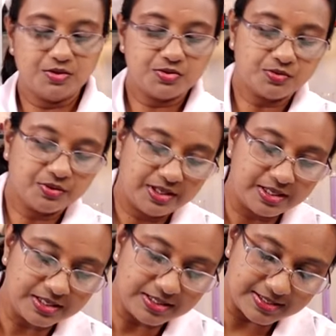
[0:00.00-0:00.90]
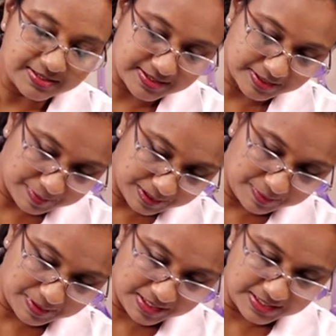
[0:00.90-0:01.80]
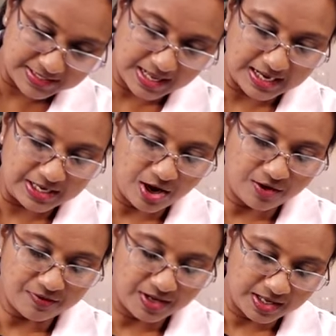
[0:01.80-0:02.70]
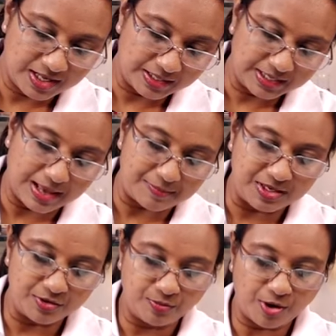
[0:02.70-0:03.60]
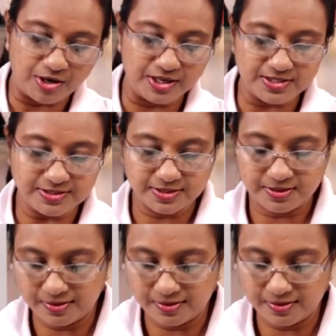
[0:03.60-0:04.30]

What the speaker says: So here, this is a permanent slide of Chlamydomonas.